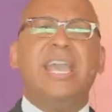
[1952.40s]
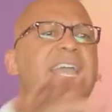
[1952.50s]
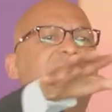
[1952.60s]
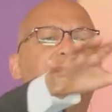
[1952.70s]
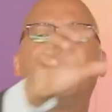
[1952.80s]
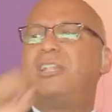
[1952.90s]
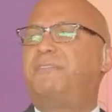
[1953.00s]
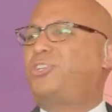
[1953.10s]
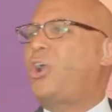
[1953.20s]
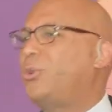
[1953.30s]
in the middle of
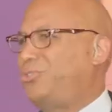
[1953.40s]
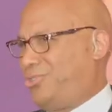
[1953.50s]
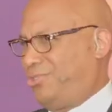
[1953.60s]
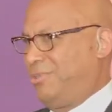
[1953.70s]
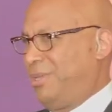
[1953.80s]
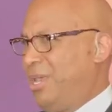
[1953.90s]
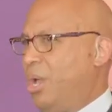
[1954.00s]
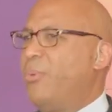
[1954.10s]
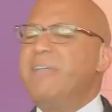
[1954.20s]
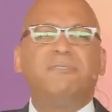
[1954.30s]
church.
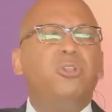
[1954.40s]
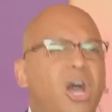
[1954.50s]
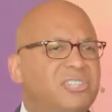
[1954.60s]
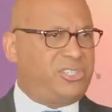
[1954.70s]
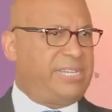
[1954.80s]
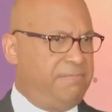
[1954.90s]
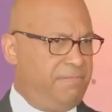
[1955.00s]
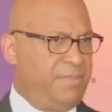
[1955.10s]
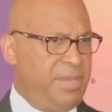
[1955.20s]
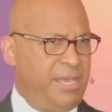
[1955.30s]
We have lost him
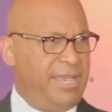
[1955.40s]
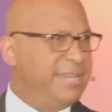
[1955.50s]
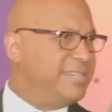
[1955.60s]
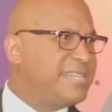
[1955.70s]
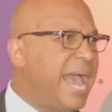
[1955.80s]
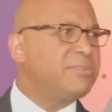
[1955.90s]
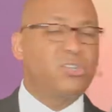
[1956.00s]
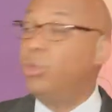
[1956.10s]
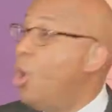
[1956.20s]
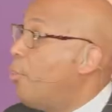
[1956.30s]
in the Sabbath
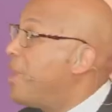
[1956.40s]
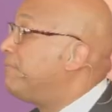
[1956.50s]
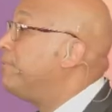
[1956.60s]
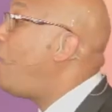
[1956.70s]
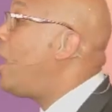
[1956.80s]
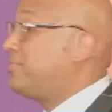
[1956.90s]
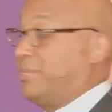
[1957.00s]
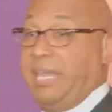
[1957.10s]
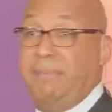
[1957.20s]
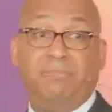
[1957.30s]
school. We have lost
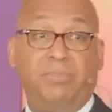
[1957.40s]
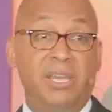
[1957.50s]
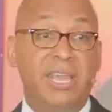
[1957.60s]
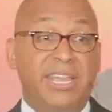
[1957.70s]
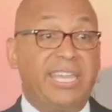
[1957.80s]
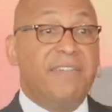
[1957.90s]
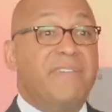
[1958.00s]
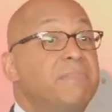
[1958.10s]
him giving